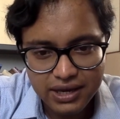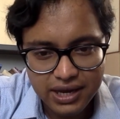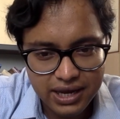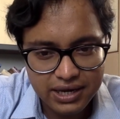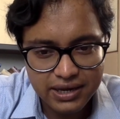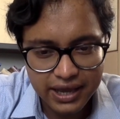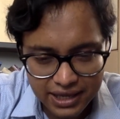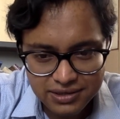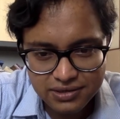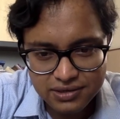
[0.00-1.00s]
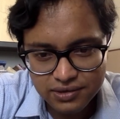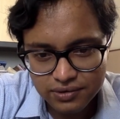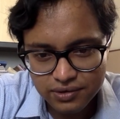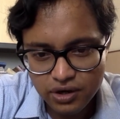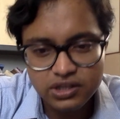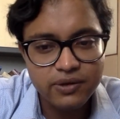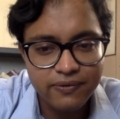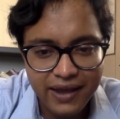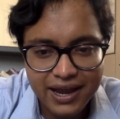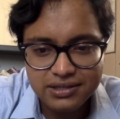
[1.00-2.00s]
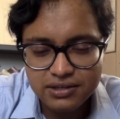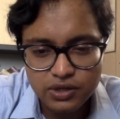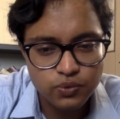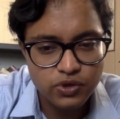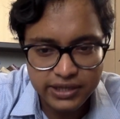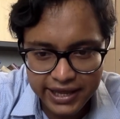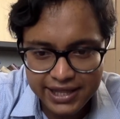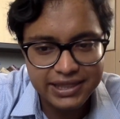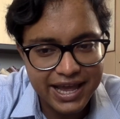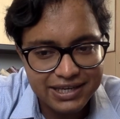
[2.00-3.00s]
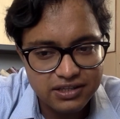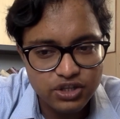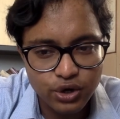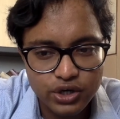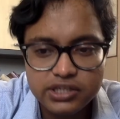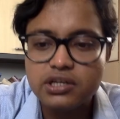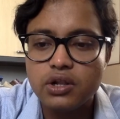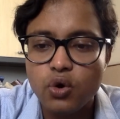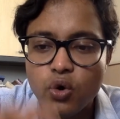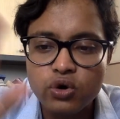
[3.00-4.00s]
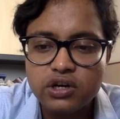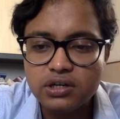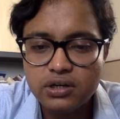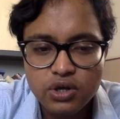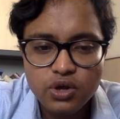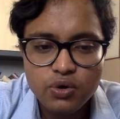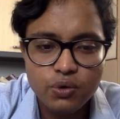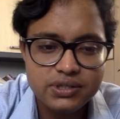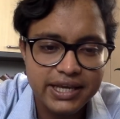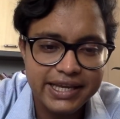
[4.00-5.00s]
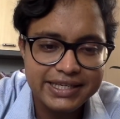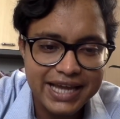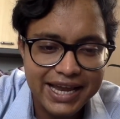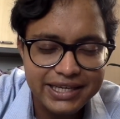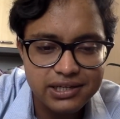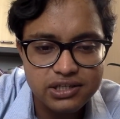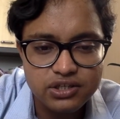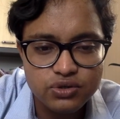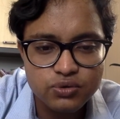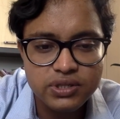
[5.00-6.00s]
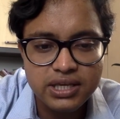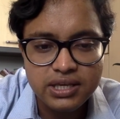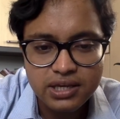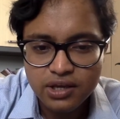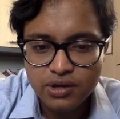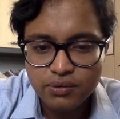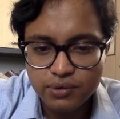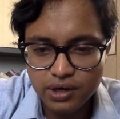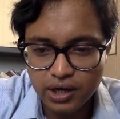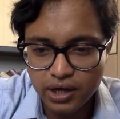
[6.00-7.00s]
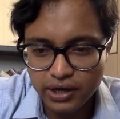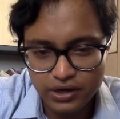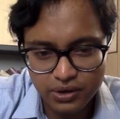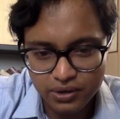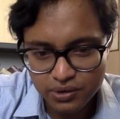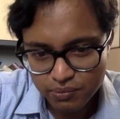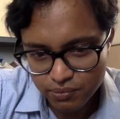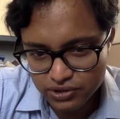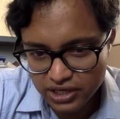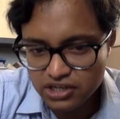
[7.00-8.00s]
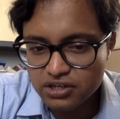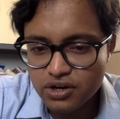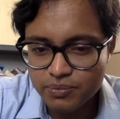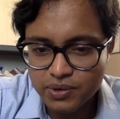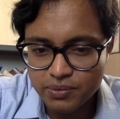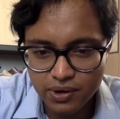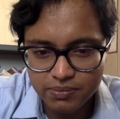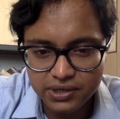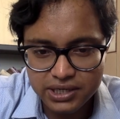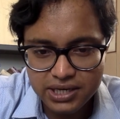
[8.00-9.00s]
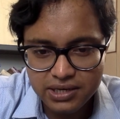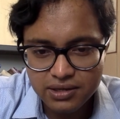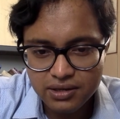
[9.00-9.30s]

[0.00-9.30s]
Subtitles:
And hence, on the facts, it was held that the original owner was entitled to the possession of the property,